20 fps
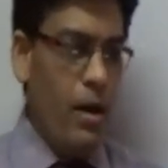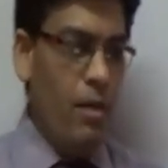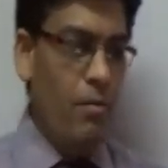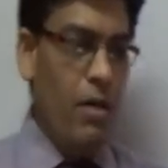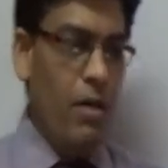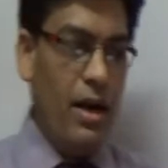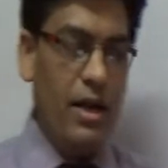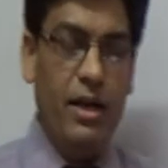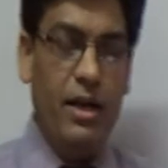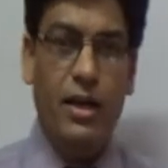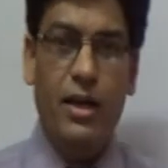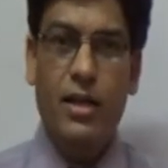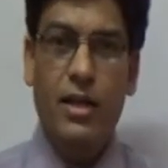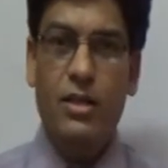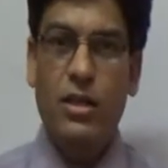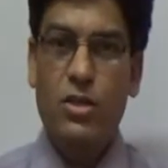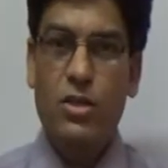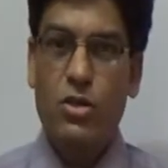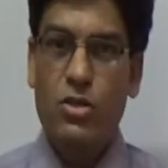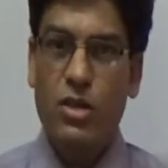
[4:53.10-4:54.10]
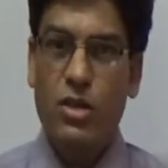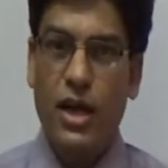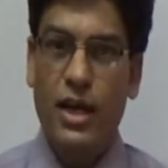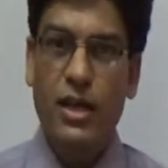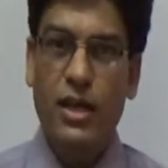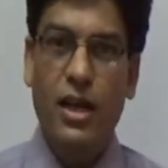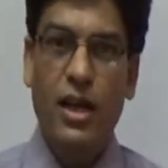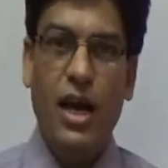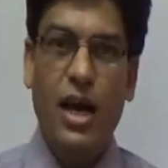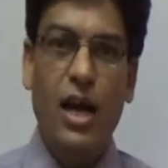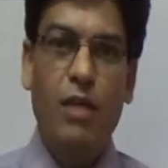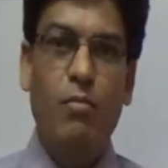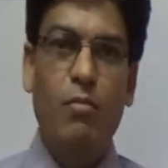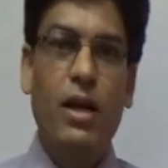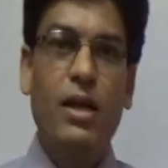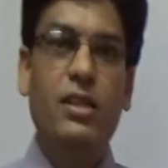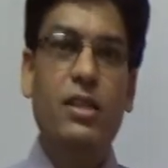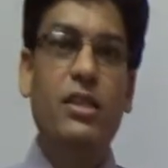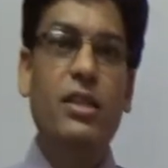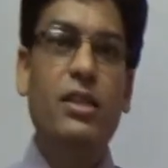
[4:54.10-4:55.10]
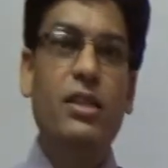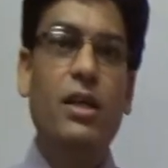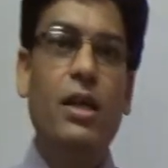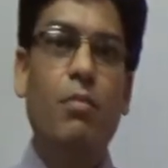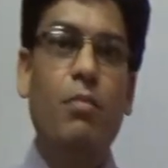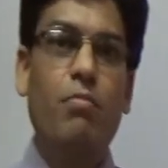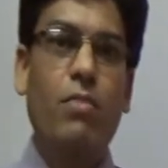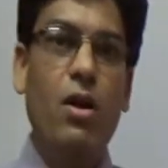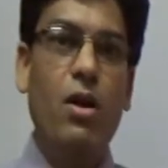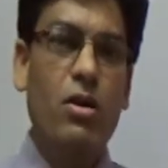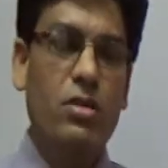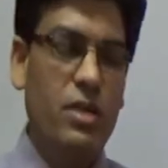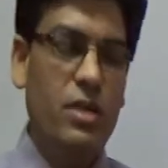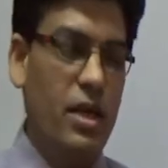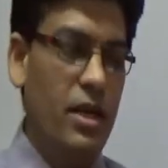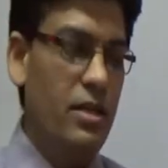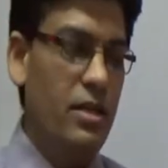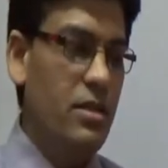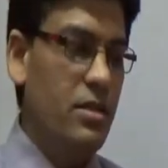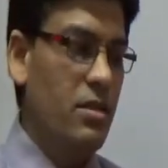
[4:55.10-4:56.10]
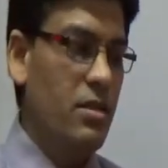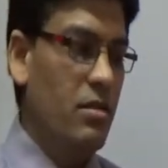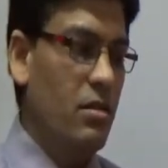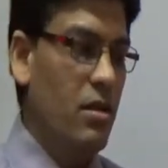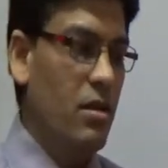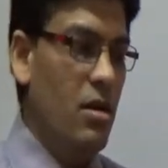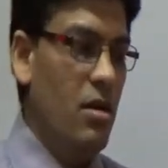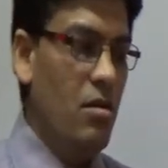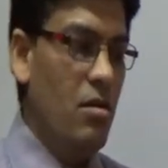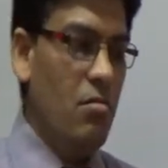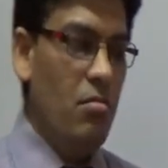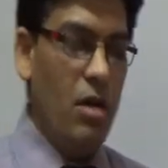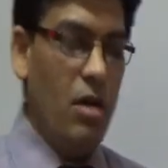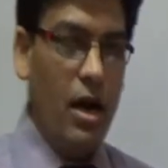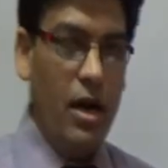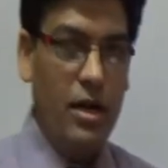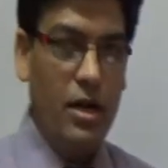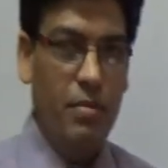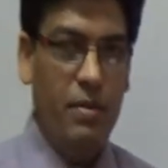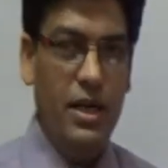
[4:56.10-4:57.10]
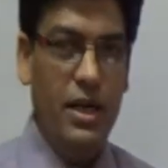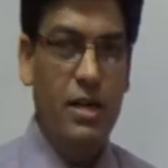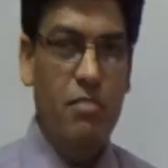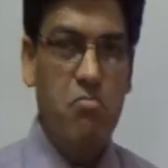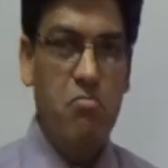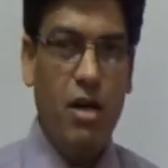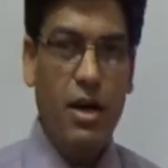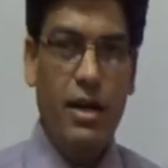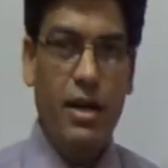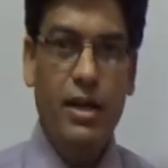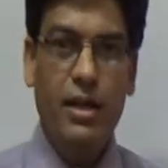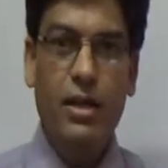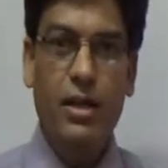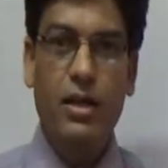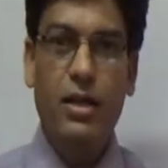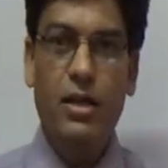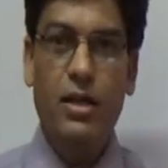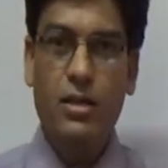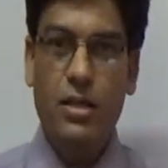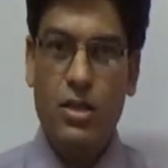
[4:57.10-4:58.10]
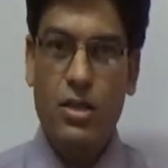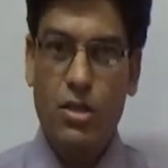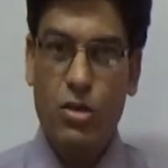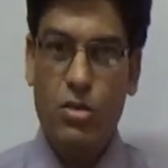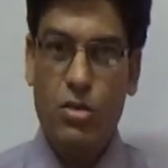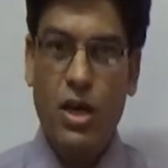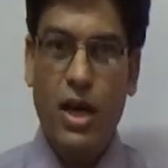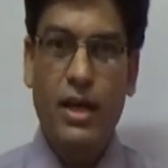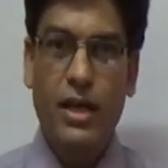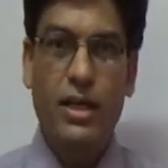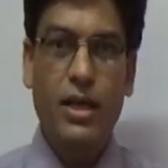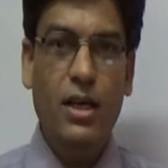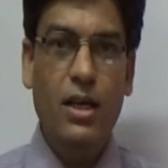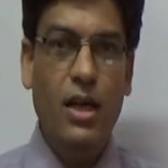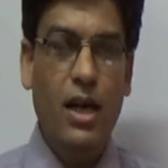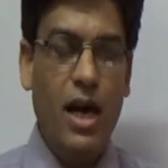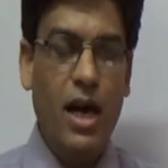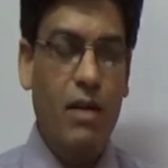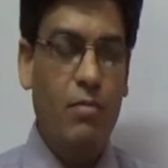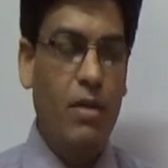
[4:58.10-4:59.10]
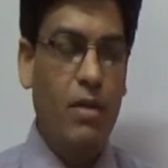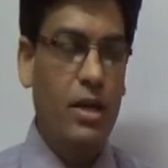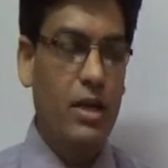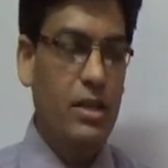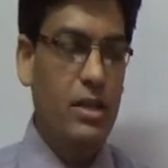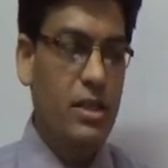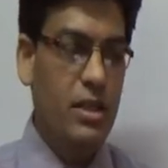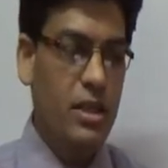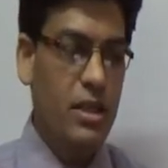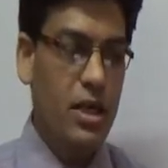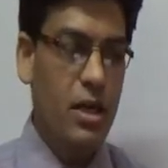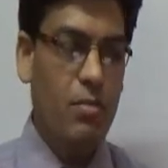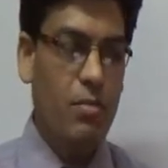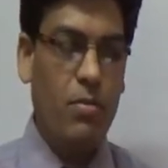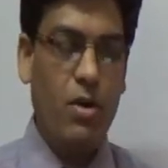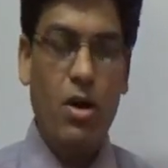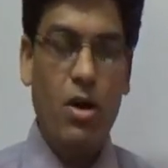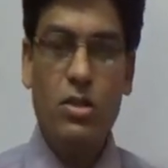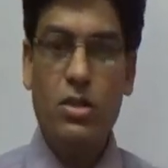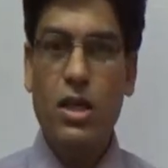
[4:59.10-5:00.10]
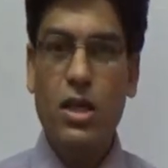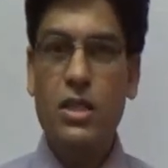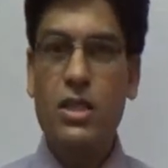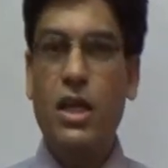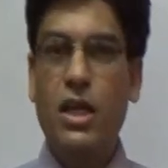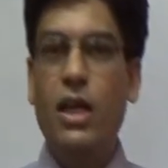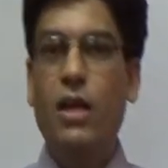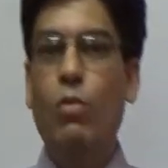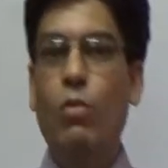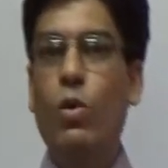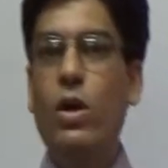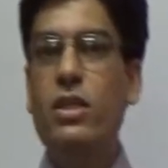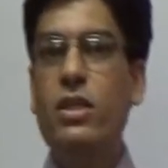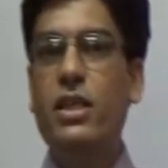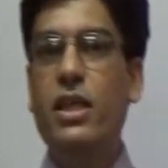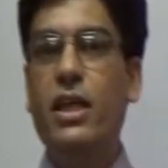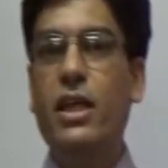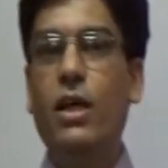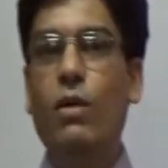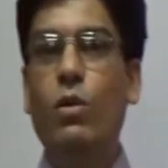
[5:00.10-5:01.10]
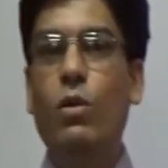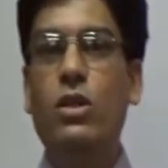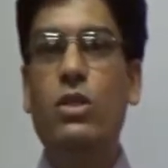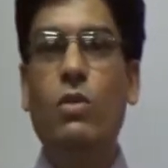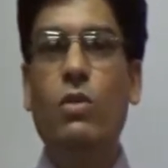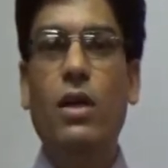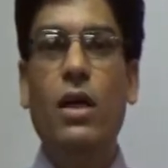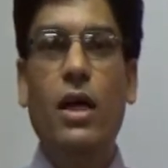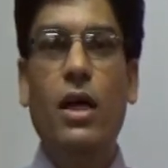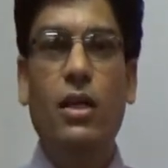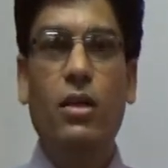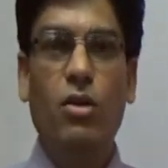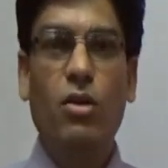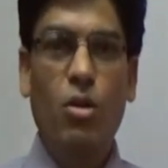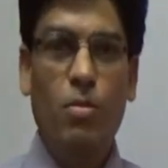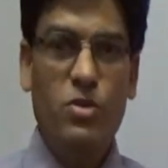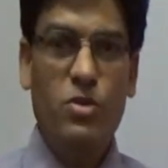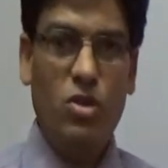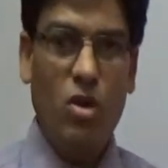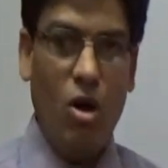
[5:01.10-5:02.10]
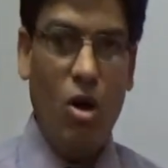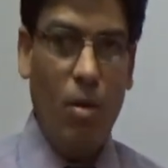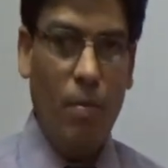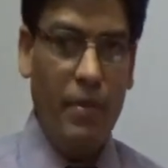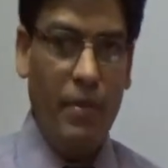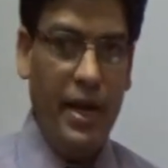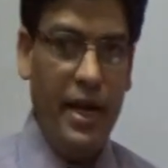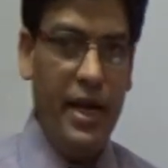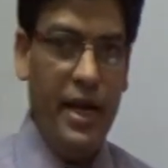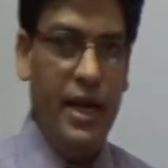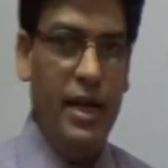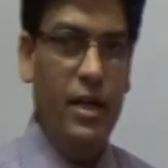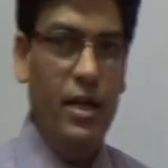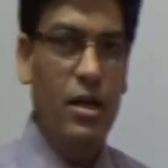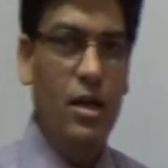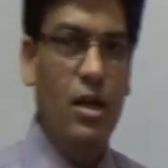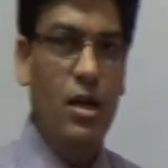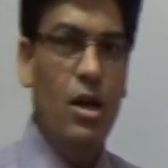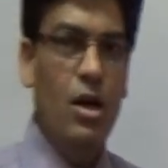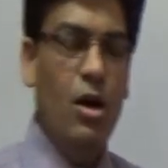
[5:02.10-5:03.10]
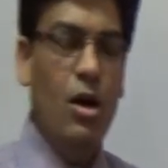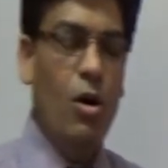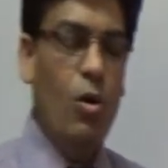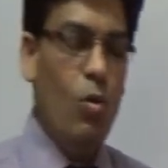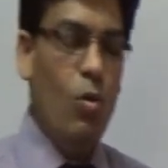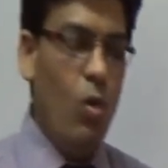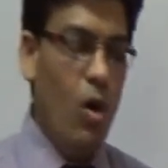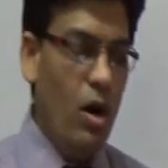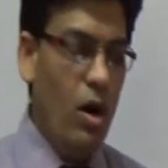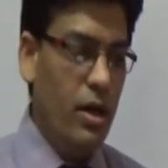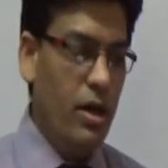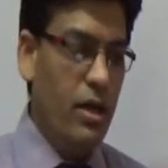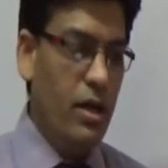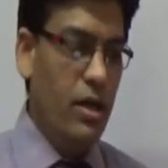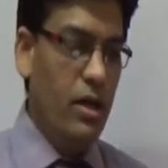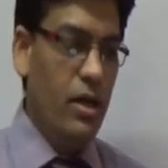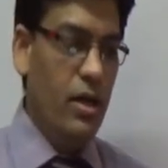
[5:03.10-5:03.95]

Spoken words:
marketing is a societal and managerial process. I repeat, marketing is a societal and managerial process in which individuals and groups obtain what